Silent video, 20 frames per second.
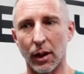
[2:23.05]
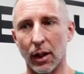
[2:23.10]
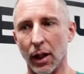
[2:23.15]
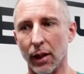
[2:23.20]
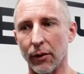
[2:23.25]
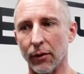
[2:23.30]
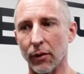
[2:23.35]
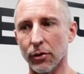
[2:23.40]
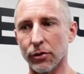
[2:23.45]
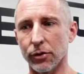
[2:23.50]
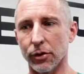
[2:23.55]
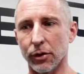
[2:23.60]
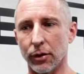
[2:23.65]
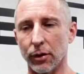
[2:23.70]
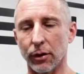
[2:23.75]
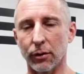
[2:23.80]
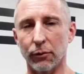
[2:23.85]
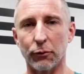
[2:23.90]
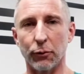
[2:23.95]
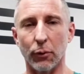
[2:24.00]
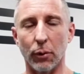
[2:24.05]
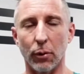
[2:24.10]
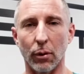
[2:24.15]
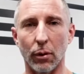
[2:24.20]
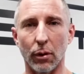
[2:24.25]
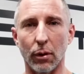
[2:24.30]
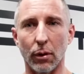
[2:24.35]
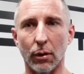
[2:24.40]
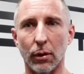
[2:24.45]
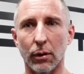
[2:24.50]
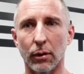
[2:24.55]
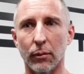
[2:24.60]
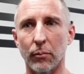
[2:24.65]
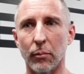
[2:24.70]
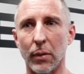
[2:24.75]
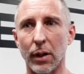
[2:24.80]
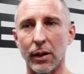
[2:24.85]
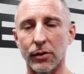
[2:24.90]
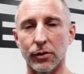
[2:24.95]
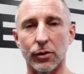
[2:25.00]
and those are good for
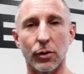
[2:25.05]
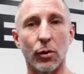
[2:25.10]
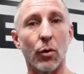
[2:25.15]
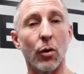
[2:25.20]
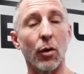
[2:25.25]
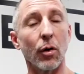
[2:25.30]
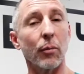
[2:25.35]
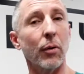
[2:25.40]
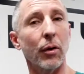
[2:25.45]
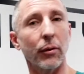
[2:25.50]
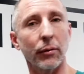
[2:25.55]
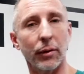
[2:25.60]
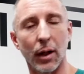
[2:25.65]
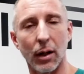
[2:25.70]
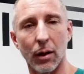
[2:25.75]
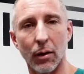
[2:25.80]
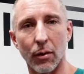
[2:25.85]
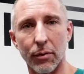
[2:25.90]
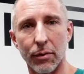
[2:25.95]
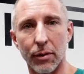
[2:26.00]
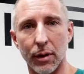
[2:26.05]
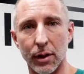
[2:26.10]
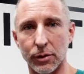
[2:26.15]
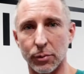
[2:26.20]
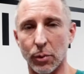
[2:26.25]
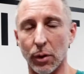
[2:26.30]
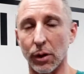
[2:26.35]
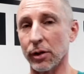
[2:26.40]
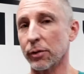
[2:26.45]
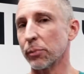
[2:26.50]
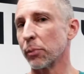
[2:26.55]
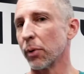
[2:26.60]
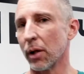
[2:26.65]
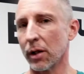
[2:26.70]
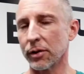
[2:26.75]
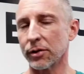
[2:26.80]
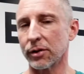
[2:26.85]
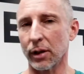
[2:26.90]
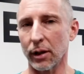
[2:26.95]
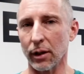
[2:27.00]
men's hormone health as well as
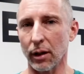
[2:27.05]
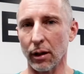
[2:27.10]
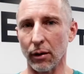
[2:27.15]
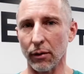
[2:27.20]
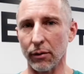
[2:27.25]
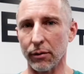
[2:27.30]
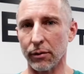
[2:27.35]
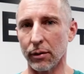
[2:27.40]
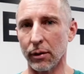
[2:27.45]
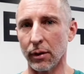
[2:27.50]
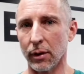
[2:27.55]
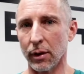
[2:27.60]
prostate health.